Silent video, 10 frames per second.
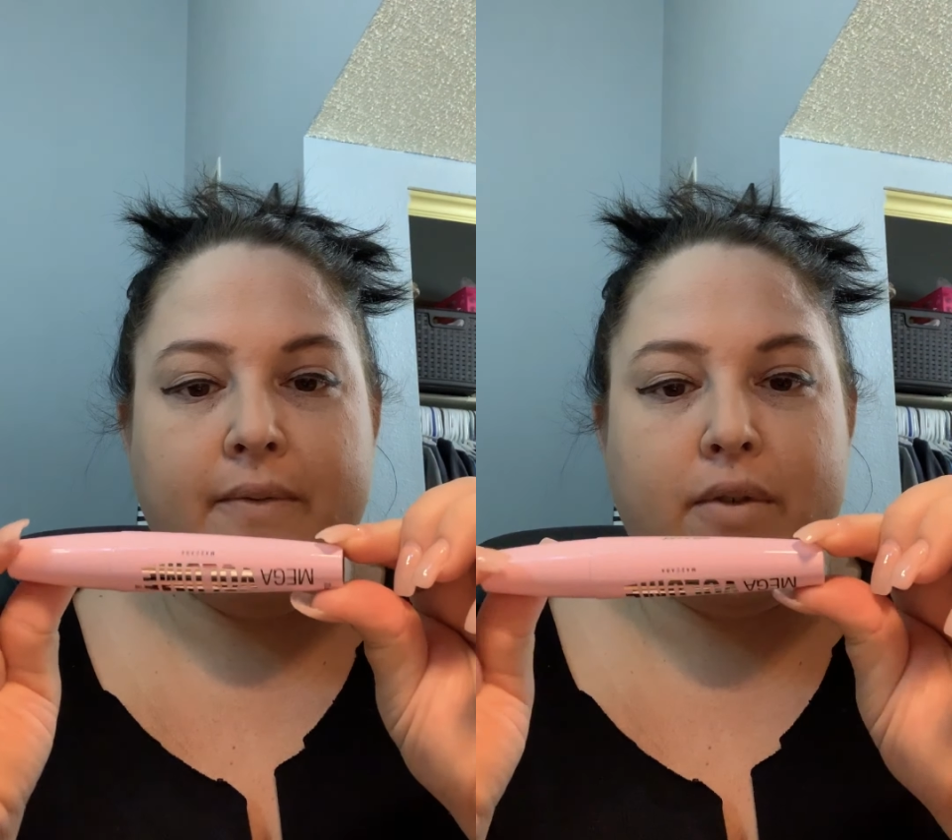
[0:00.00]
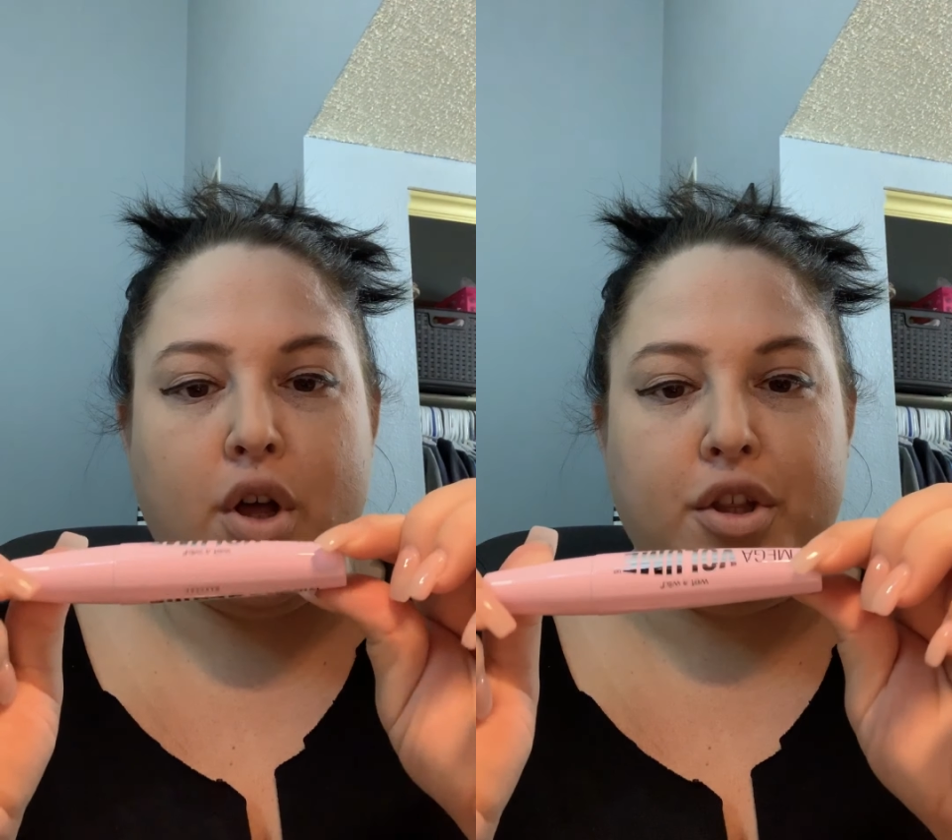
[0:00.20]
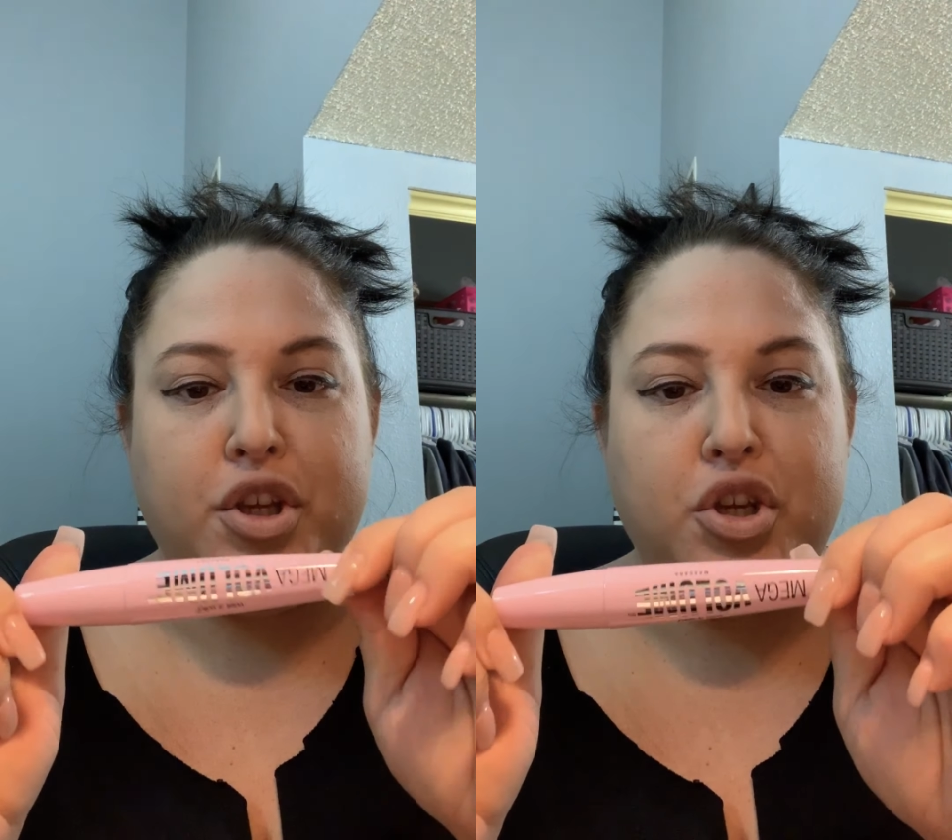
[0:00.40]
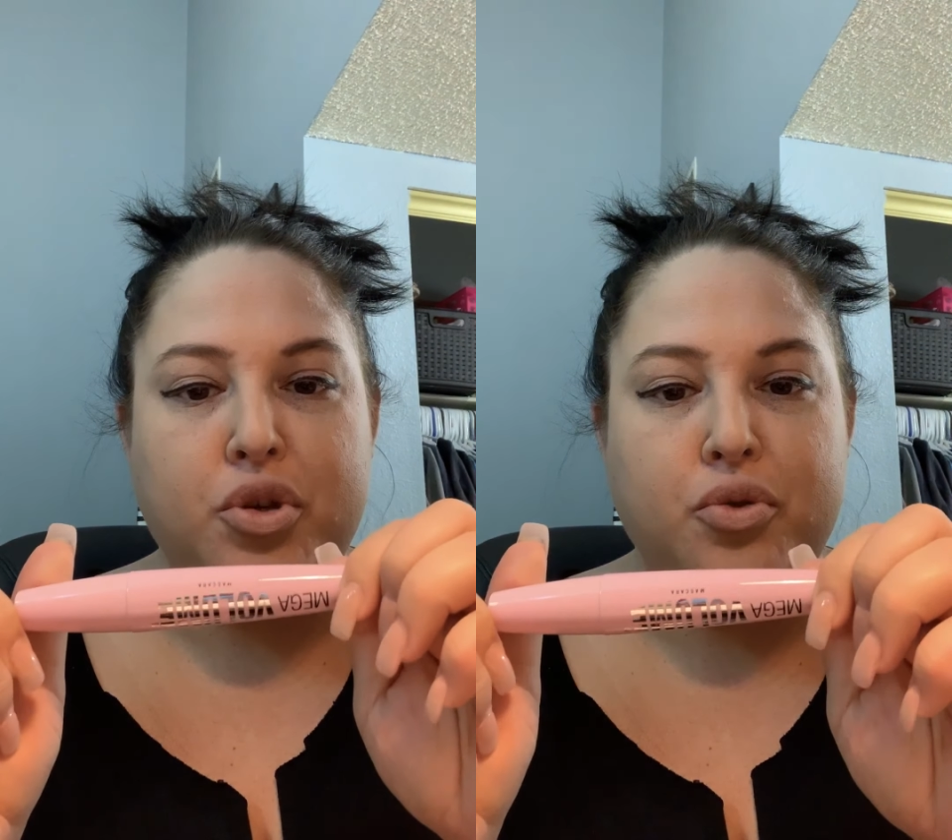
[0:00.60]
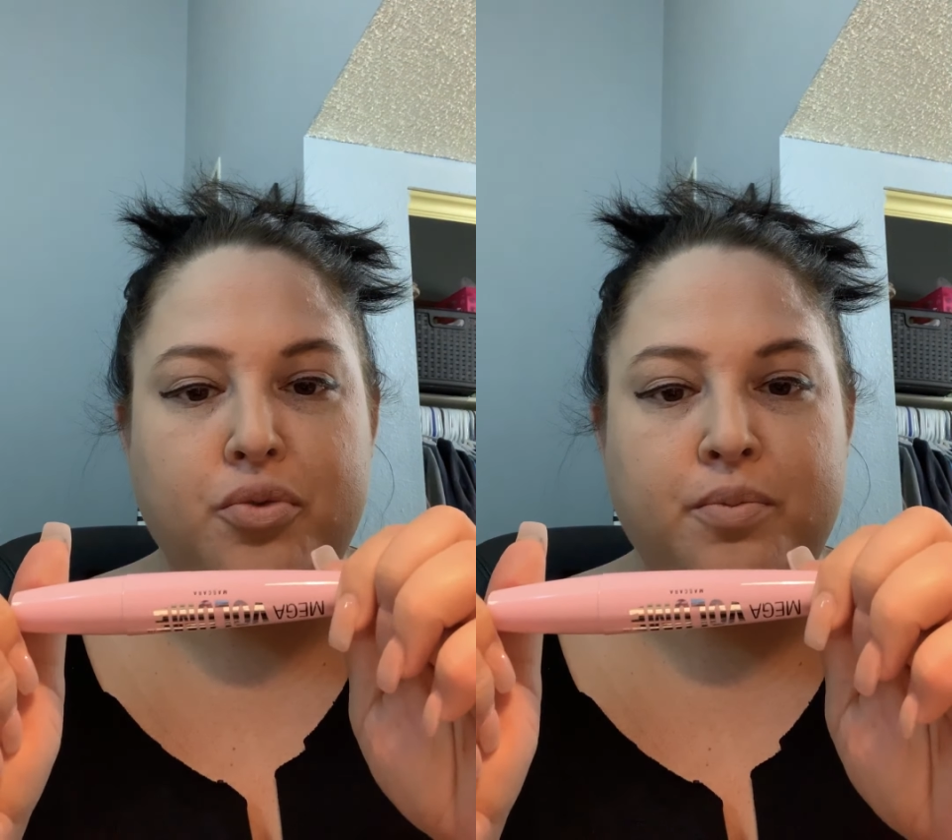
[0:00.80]

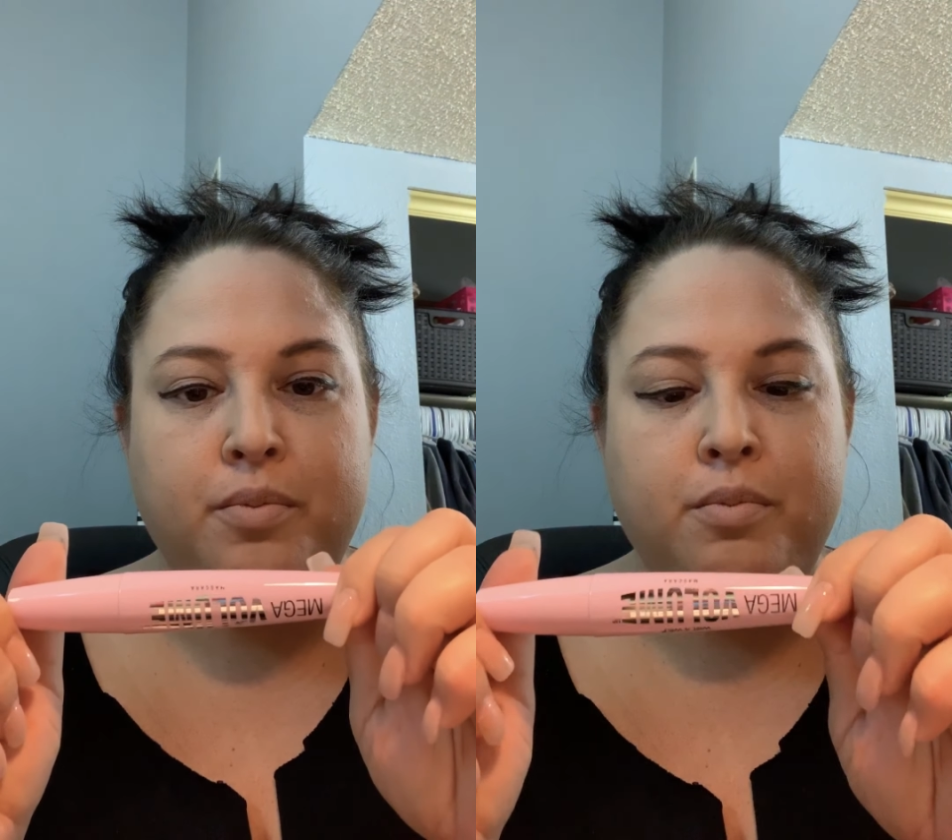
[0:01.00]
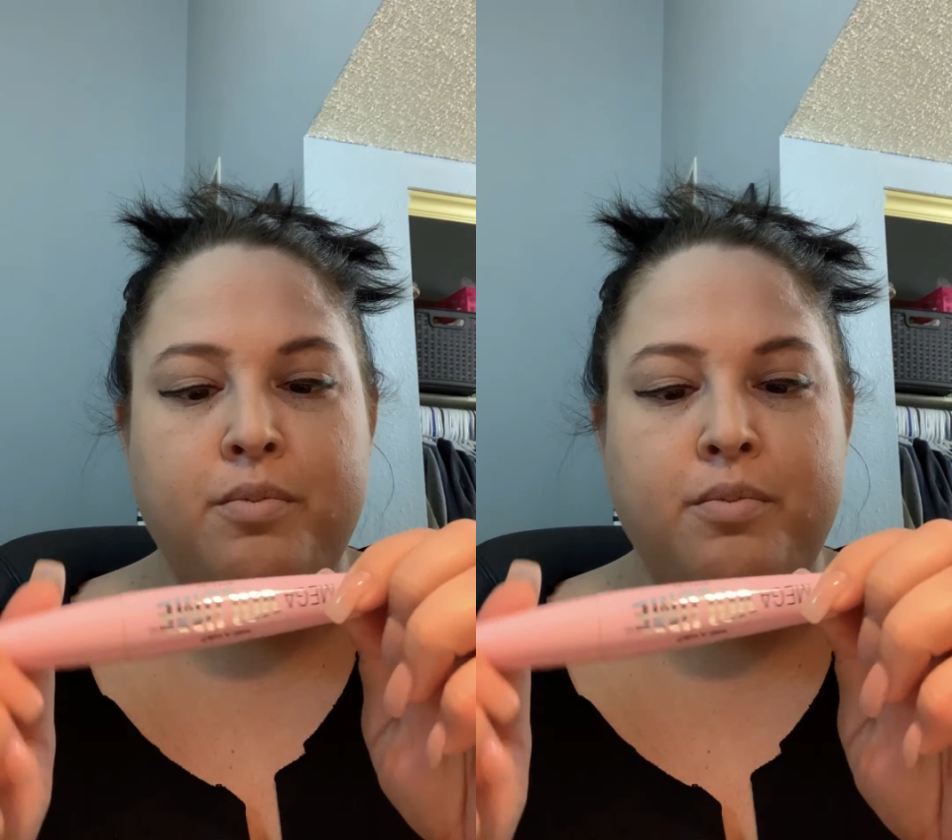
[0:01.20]
Volume